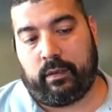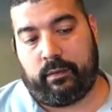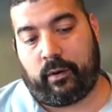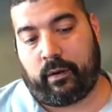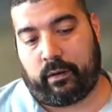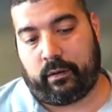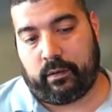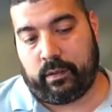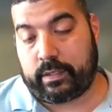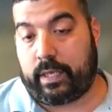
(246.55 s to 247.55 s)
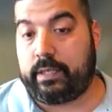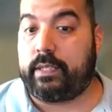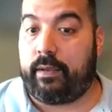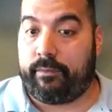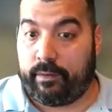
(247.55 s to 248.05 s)
of our on-site
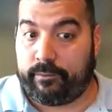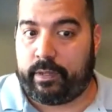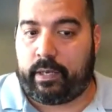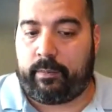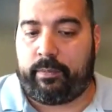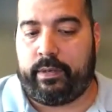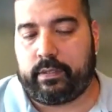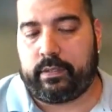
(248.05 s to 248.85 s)
staff and for that apprentice